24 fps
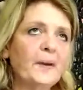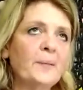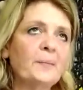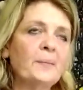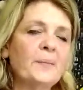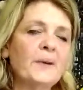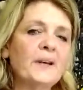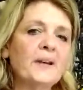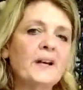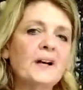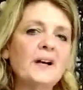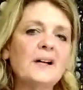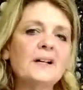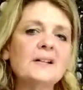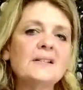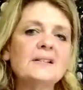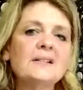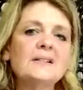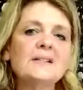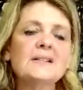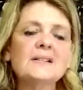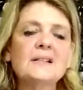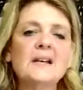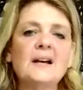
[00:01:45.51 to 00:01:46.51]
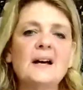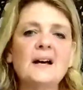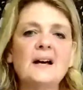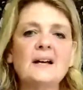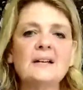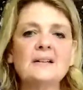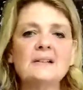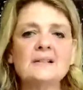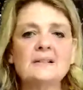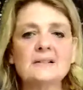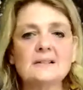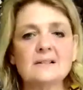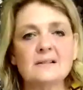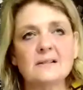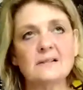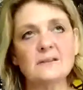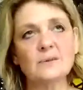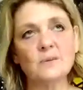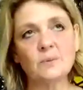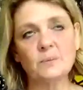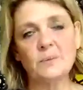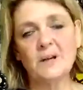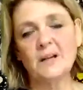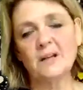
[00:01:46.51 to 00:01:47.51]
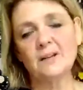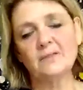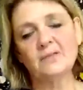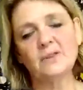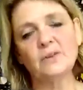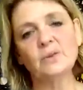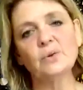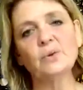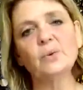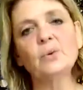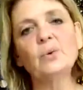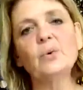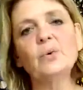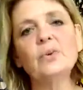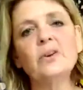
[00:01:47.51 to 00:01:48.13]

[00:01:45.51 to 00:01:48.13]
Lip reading: because as so many of you know,